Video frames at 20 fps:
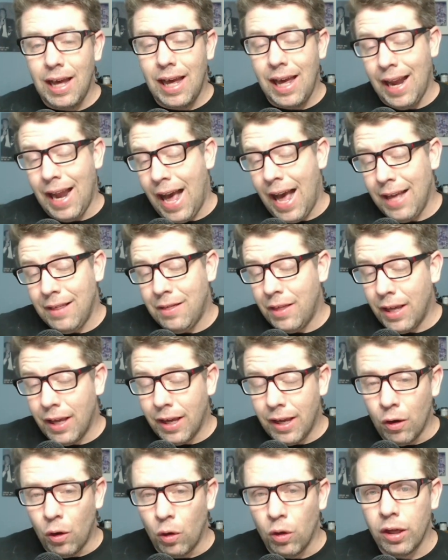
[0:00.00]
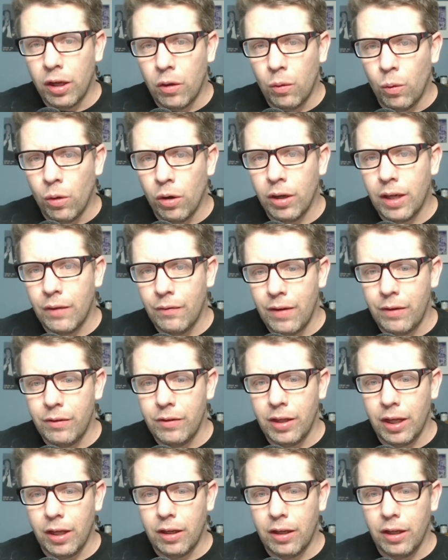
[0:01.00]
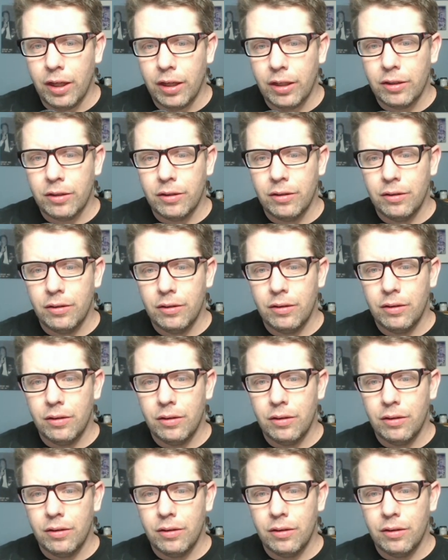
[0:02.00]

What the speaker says: And I think it only could work if everything clicks.